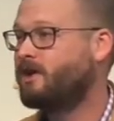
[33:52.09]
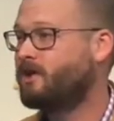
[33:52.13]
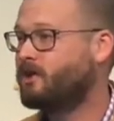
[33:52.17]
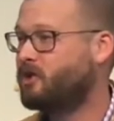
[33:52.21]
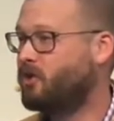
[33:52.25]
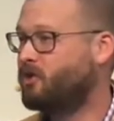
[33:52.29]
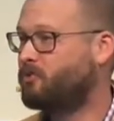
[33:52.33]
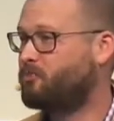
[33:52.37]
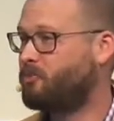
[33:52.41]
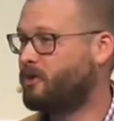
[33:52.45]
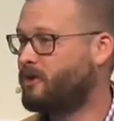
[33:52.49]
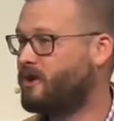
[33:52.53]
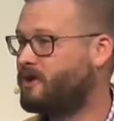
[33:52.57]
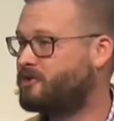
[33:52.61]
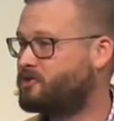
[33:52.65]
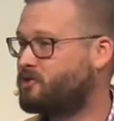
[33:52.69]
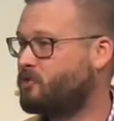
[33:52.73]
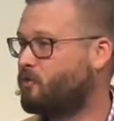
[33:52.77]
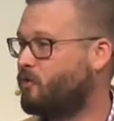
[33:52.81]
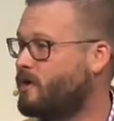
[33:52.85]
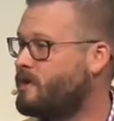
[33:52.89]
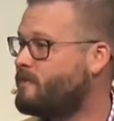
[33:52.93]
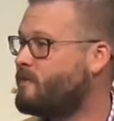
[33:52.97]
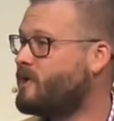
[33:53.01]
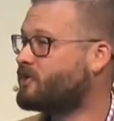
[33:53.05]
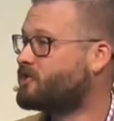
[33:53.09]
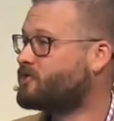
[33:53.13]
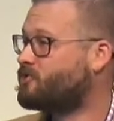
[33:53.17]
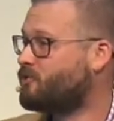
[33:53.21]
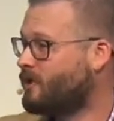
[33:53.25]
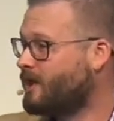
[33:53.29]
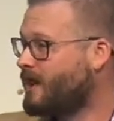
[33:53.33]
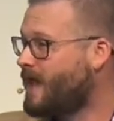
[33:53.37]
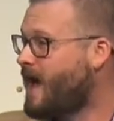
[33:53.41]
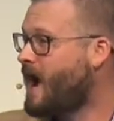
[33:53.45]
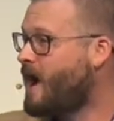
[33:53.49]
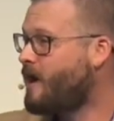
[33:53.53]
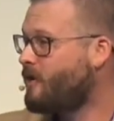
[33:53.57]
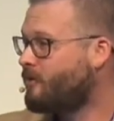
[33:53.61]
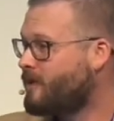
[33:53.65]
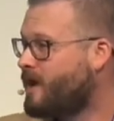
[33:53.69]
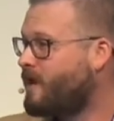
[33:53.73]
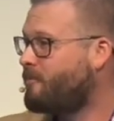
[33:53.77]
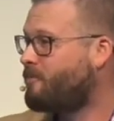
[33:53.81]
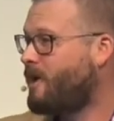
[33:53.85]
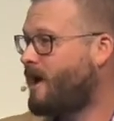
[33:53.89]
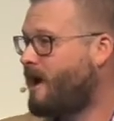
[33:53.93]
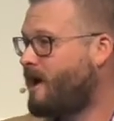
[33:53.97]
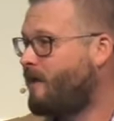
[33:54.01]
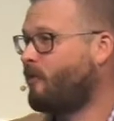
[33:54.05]
good pleasure. We must rely on
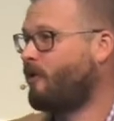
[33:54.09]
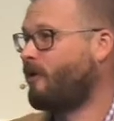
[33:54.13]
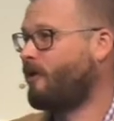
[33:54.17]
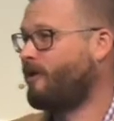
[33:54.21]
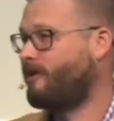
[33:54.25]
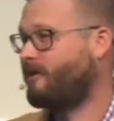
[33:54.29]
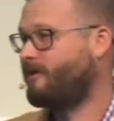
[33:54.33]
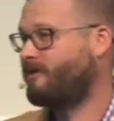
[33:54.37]
that power,